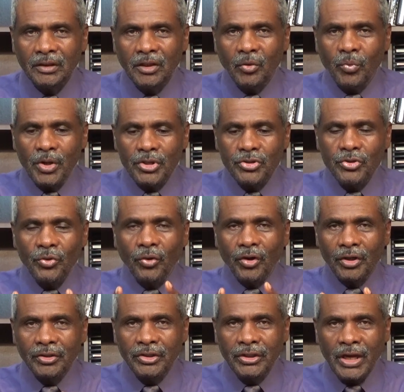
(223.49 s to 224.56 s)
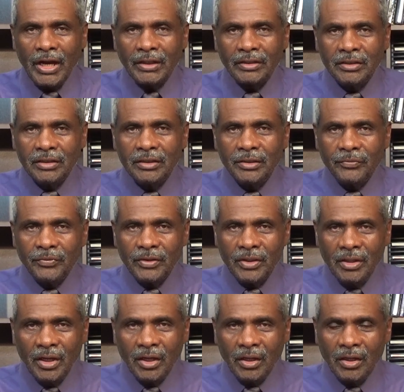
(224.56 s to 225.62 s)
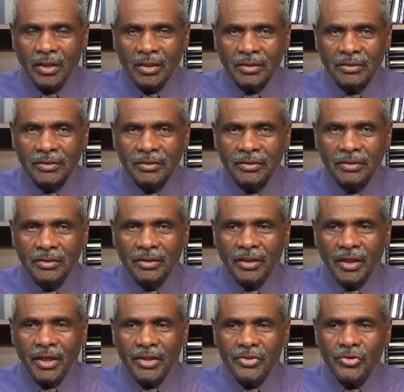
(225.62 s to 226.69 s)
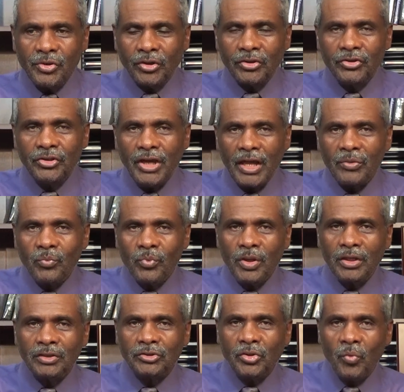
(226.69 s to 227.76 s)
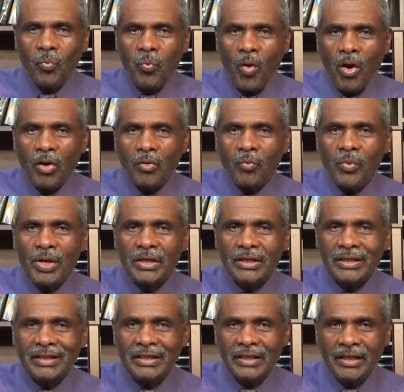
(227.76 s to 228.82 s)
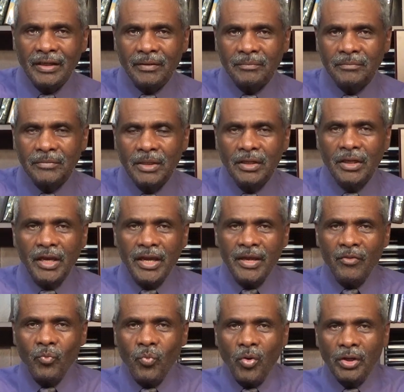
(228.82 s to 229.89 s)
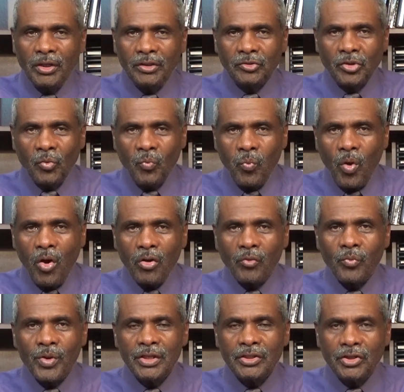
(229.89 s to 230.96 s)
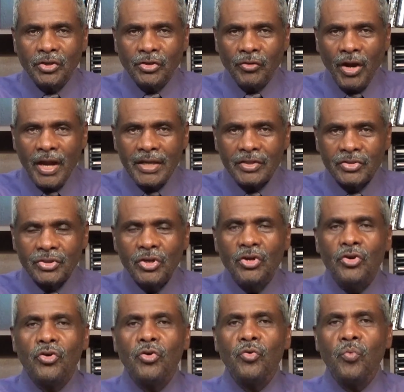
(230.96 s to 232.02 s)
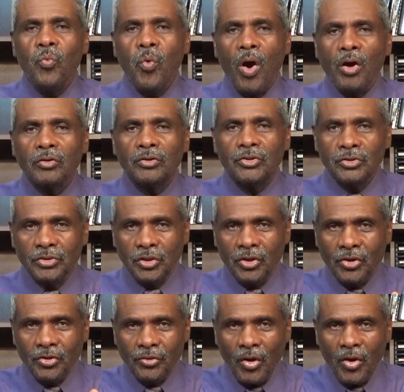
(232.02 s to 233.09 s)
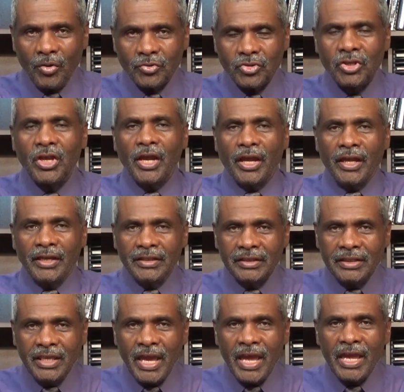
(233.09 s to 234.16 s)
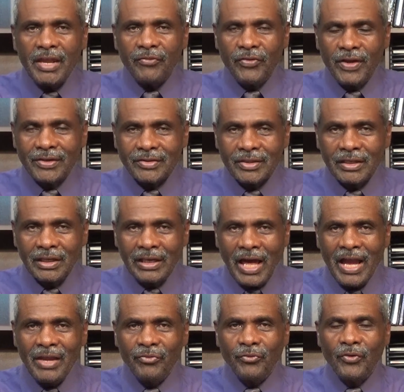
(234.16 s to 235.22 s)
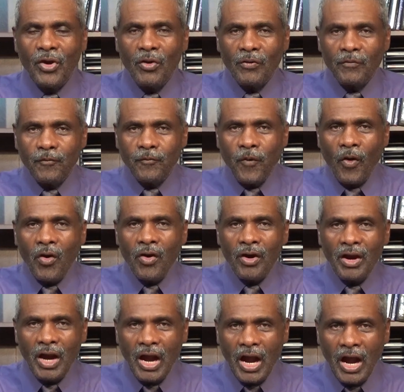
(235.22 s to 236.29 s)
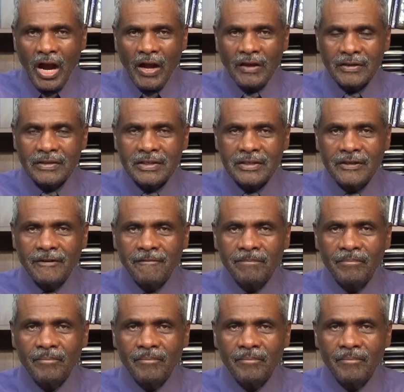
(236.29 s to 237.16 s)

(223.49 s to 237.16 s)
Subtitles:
when you are not of God and you are not willing to walk with him and willing to walk with Christ, who walked to the cross and gave his life for us,